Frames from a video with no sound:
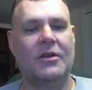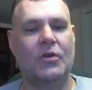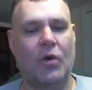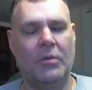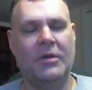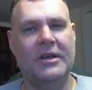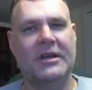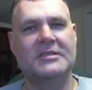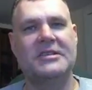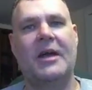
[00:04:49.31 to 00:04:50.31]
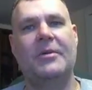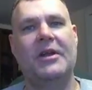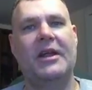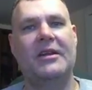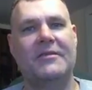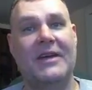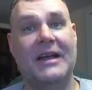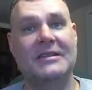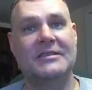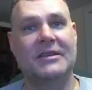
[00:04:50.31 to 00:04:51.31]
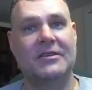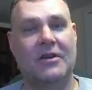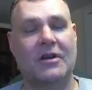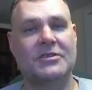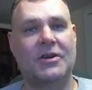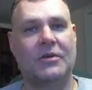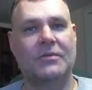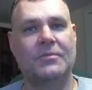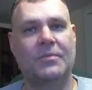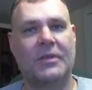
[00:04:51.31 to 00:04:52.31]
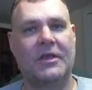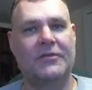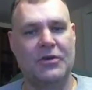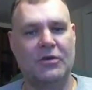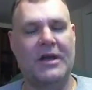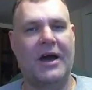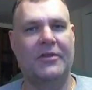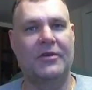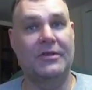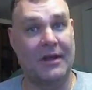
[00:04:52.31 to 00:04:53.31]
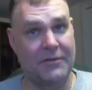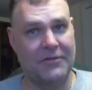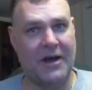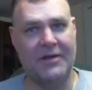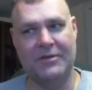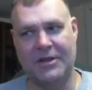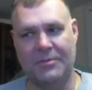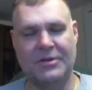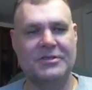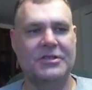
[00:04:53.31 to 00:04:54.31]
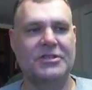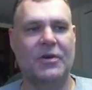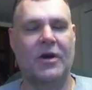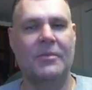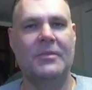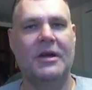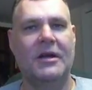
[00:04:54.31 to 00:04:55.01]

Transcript: normally in a contaminated event in the Dark Zone, if you go down there with level 5 when the NPCs show up,